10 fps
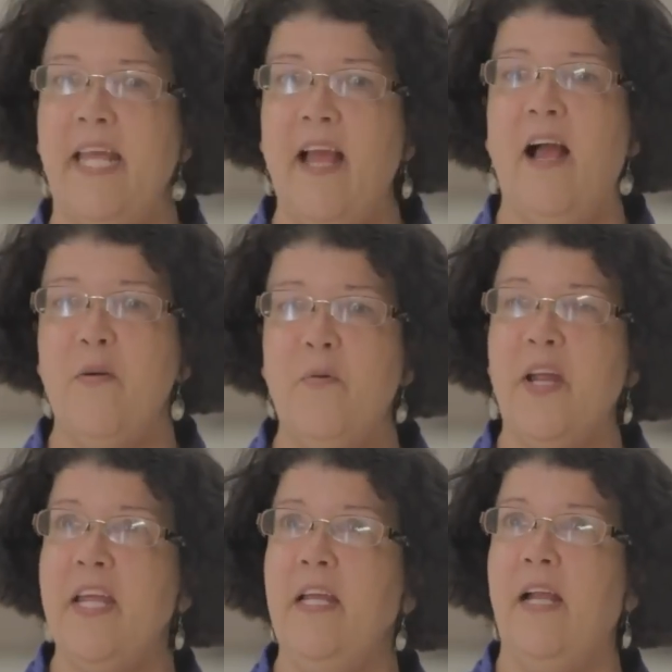they are
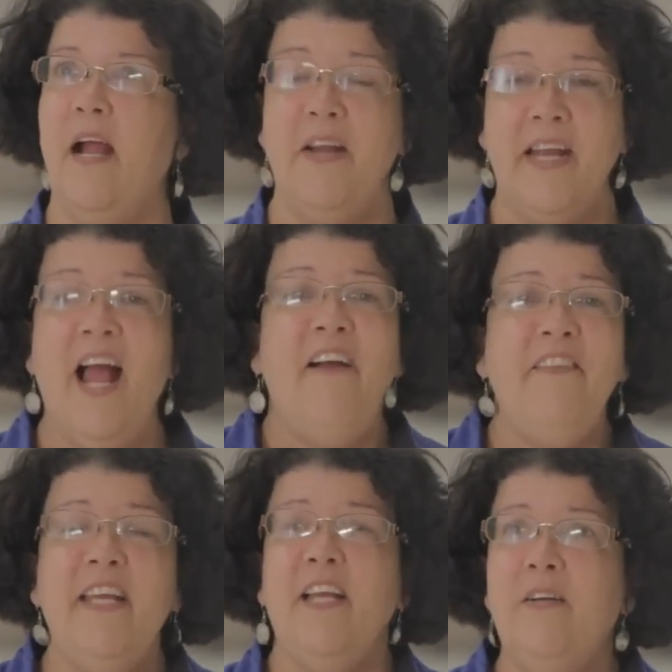working it out and
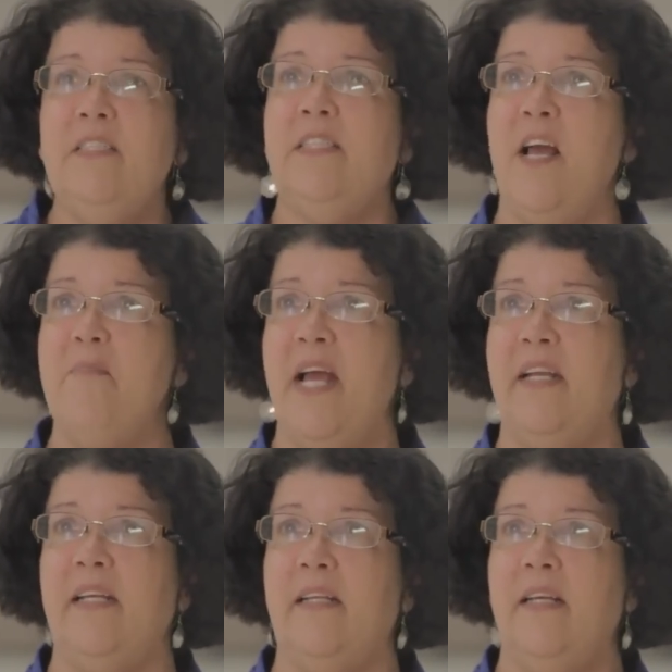having a good time
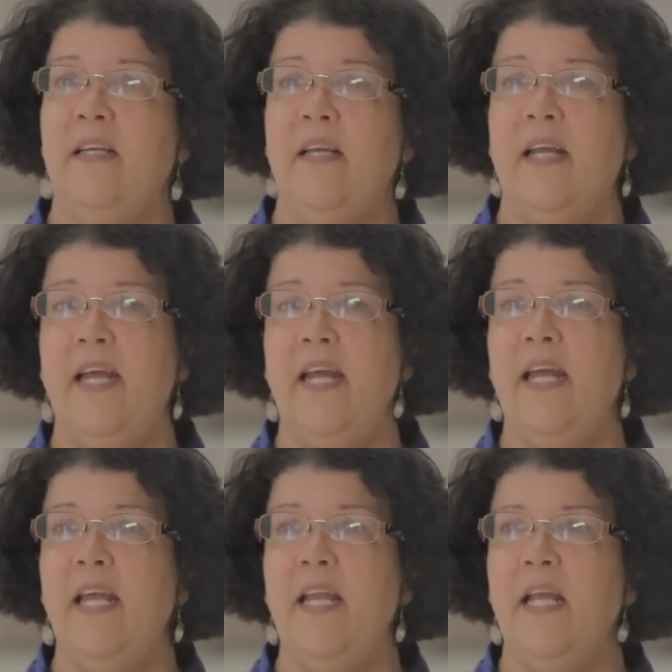at it.
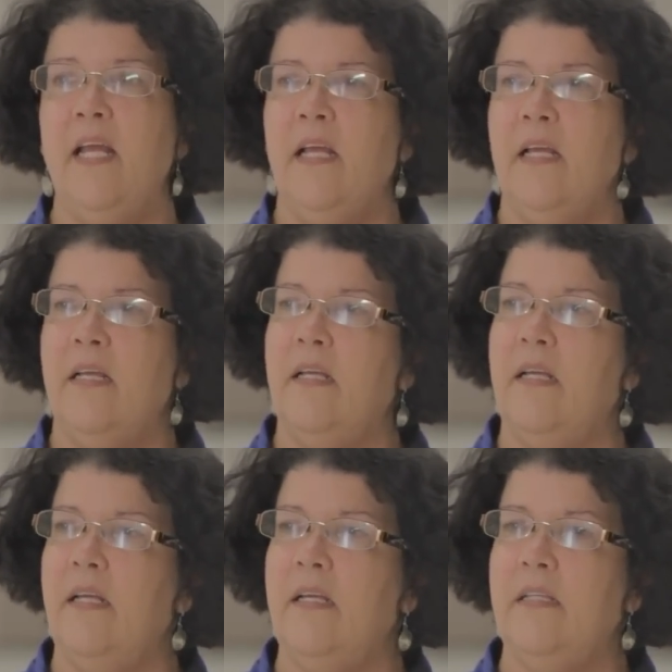And
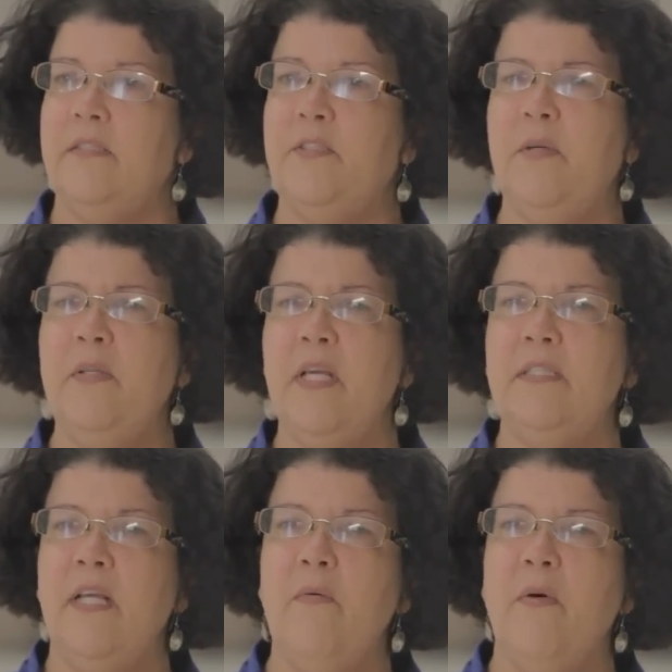
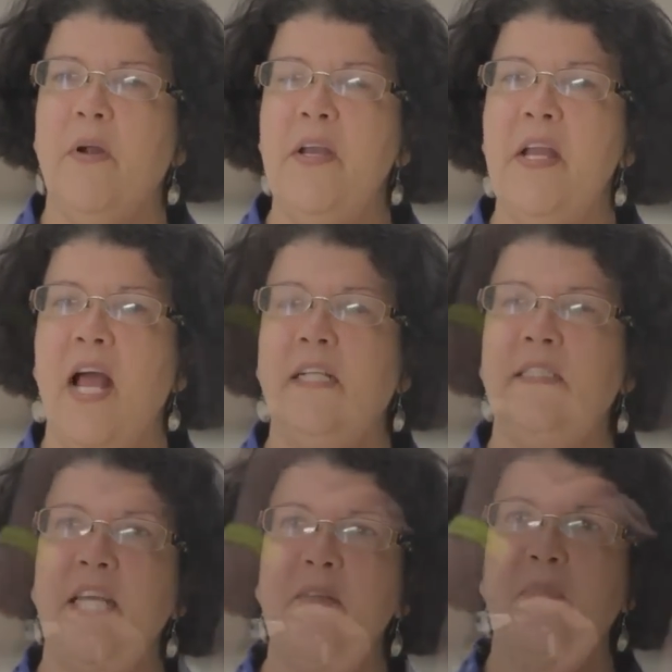students that were not
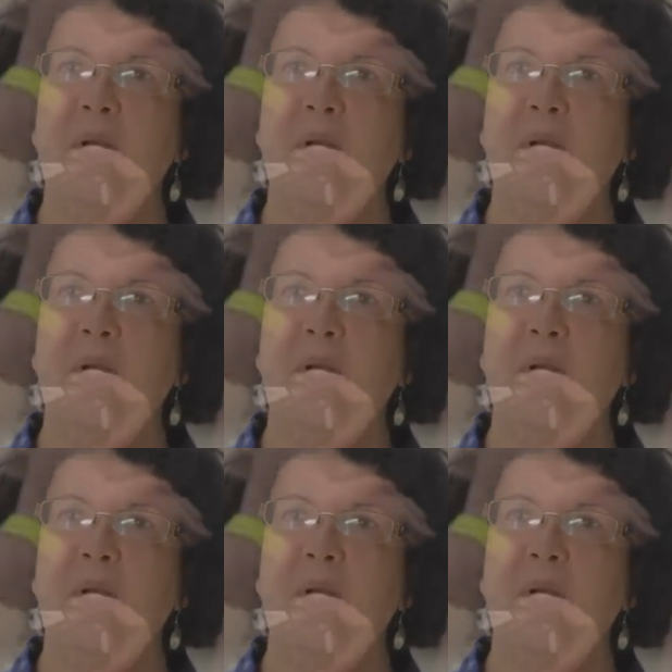team